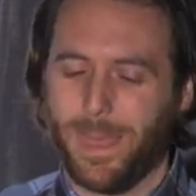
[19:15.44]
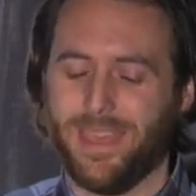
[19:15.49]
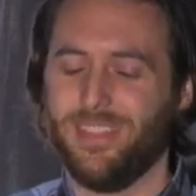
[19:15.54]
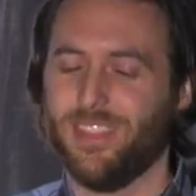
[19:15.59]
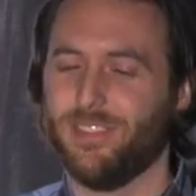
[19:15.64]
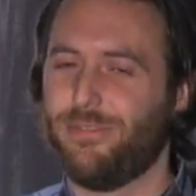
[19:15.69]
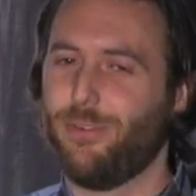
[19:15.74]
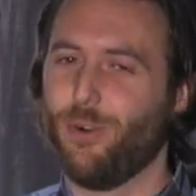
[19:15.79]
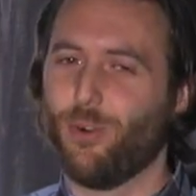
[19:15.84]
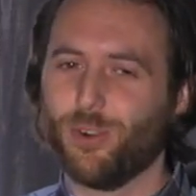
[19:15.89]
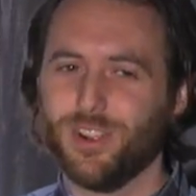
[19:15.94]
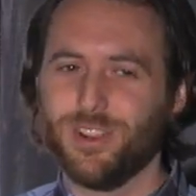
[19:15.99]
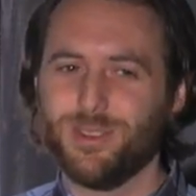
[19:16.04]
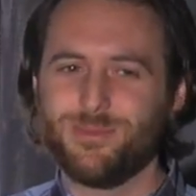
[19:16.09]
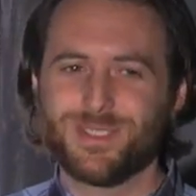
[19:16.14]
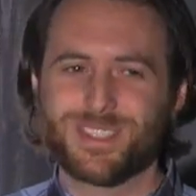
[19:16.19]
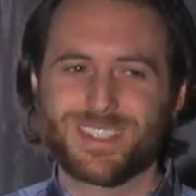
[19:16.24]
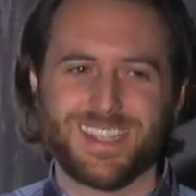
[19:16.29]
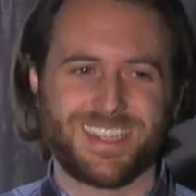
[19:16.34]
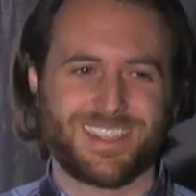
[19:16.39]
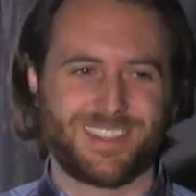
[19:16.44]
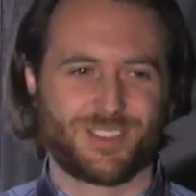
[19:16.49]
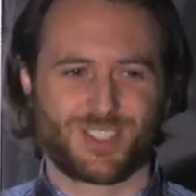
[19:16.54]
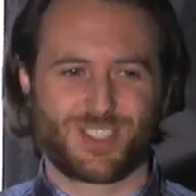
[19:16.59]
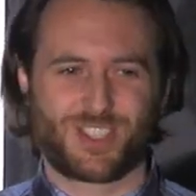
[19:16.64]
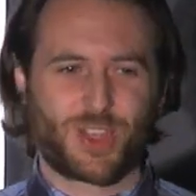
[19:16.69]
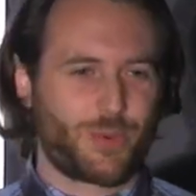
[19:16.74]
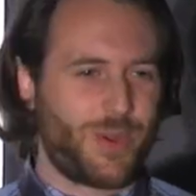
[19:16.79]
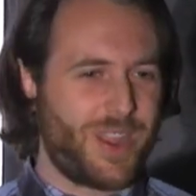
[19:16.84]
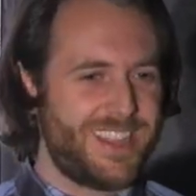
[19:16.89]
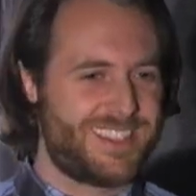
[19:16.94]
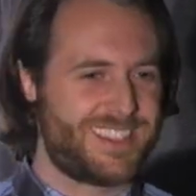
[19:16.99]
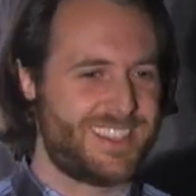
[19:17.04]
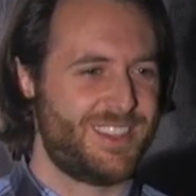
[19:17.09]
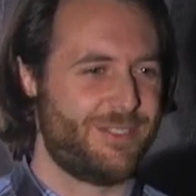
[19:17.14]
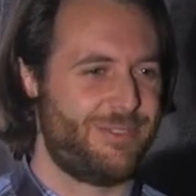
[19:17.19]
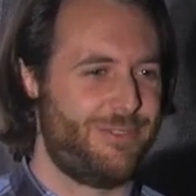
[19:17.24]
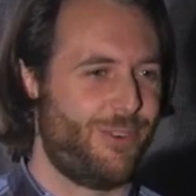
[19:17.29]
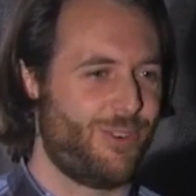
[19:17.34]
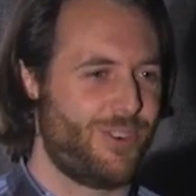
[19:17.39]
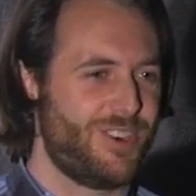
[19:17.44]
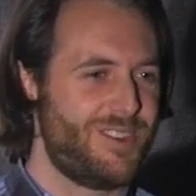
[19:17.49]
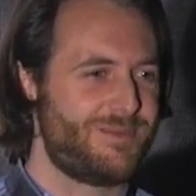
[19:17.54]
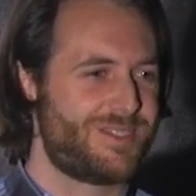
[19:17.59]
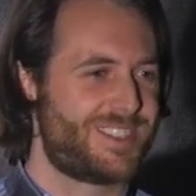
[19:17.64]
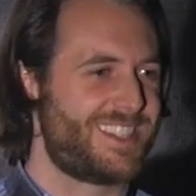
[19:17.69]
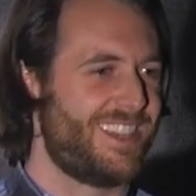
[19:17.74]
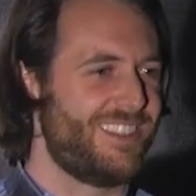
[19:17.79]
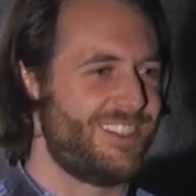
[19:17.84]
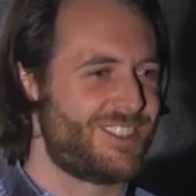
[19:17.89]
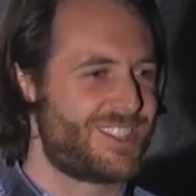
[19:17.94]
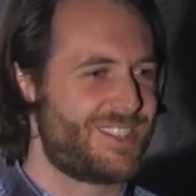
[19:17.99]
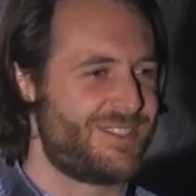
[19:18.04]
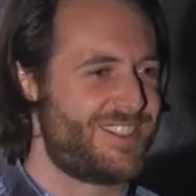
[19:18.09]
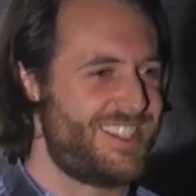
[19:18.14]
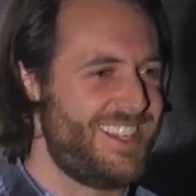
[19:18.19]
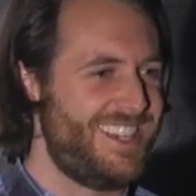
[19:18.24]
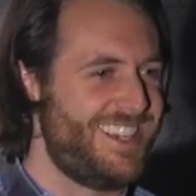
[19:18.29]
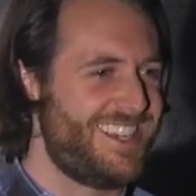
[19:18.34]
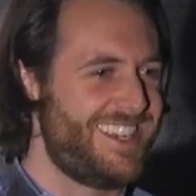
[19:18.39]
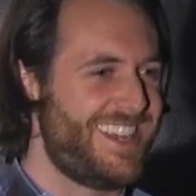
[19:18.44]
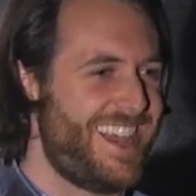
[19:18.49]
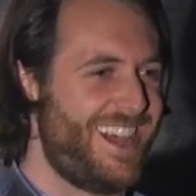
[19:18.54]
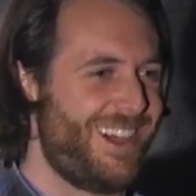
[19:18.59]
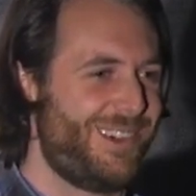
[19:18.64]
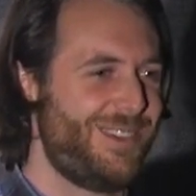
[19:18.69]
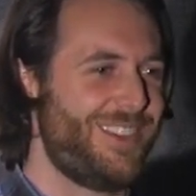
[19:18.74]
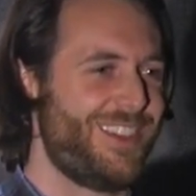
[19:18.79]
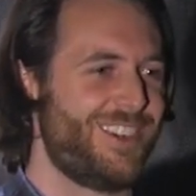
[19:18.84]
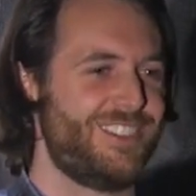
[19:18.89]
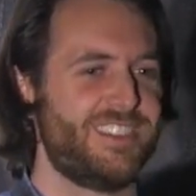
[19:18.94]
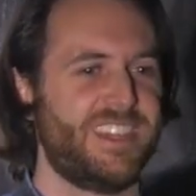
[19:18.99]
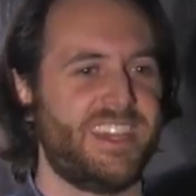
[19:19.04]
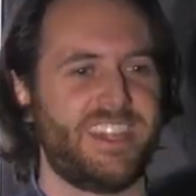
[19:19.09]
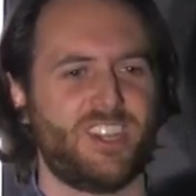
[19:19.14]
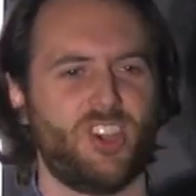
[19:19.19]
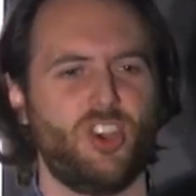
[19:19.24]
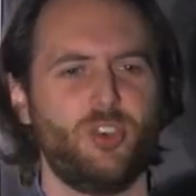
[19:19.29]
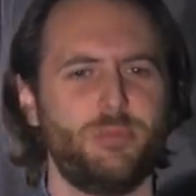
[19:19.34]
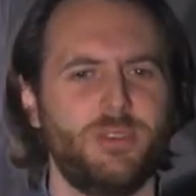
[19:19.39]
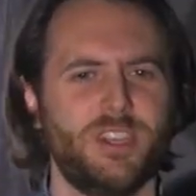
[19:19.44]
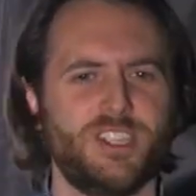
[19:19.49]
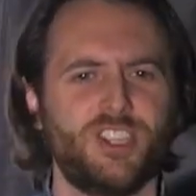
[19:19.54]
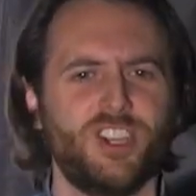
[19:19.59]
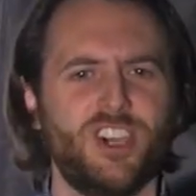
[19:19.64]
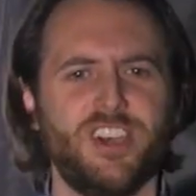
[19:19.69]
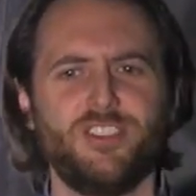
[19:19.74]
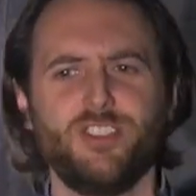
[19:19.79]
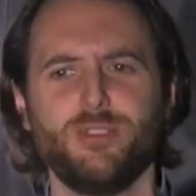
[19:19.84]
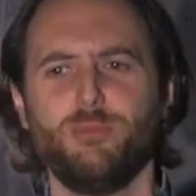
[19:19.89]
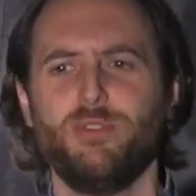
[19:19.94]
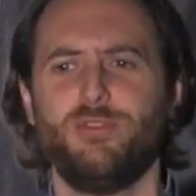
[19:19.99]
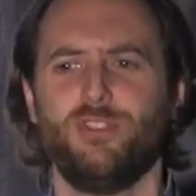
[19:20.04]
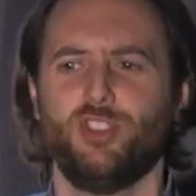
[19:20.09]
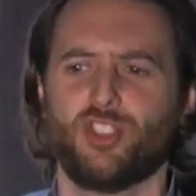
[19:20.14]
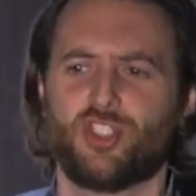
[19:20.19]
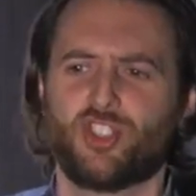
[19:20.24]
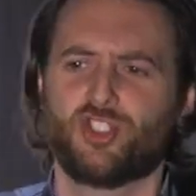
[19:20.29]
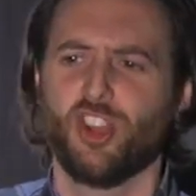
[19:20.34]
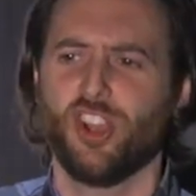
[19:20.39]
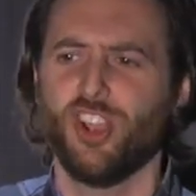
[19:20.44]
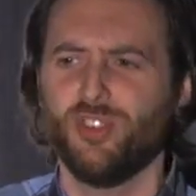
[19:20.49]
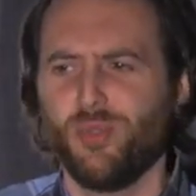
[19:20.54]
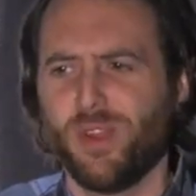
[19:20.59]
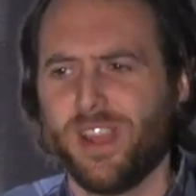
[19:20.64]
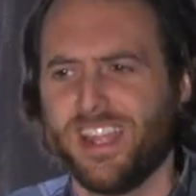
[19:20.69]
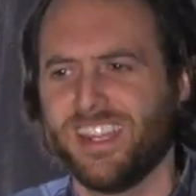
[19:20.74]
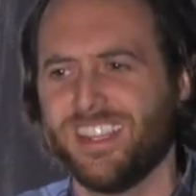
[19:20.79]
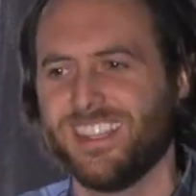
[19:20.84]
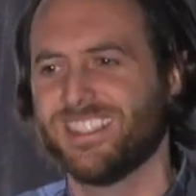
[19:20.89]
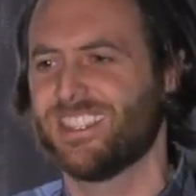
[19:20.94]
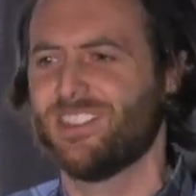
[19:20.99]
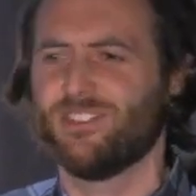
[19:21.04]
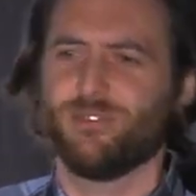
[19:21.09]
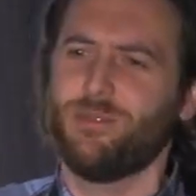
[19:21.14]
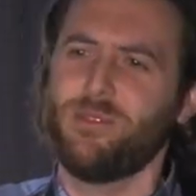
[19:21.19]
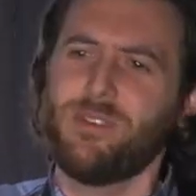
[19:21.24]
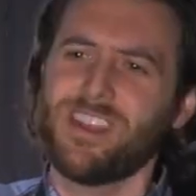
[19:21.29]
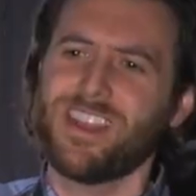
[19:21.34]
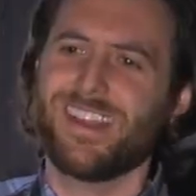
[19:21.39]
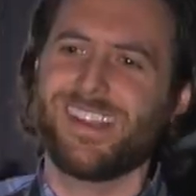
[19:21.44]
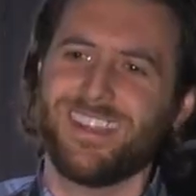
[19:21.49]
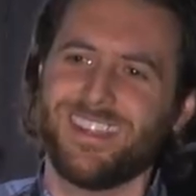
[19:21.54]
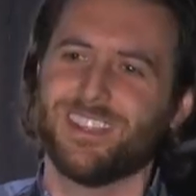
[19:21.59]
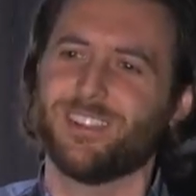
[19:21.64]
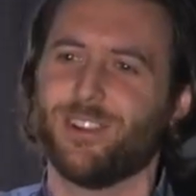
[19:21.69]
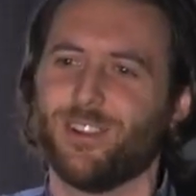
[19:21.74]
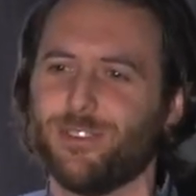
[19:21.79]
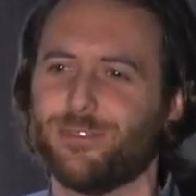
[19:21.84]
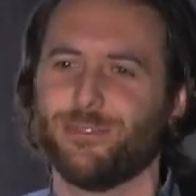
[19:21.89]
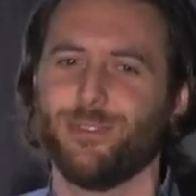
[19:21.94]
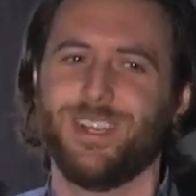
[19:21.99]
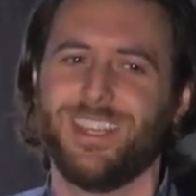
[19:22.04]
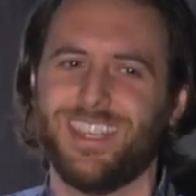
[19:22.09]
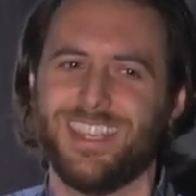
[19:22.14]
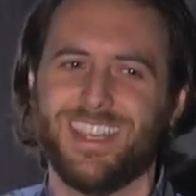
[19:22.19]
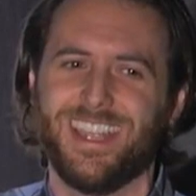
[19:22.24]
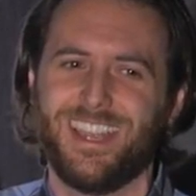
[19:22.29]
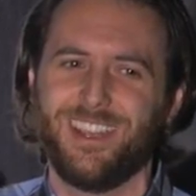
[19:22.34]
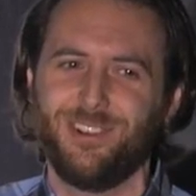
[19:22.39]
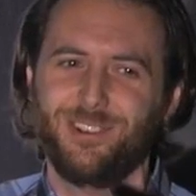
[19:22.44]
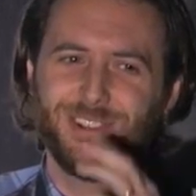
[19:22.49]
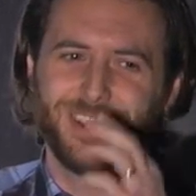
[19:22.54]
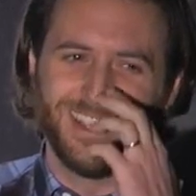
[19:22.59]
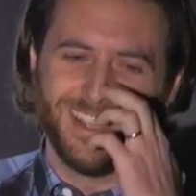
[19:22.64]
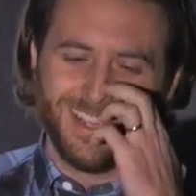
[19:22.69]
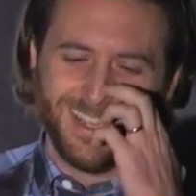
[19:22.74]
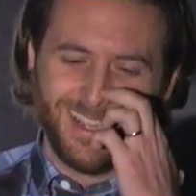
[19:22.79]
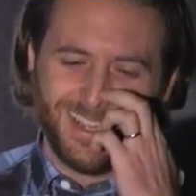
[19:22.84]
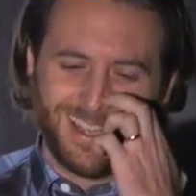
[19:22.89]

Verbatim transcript: And the forums, like there's threads in the forums. Sellers have seen it now, and they're like, oh my God, they're moving to star ratings, and they're all freaking out.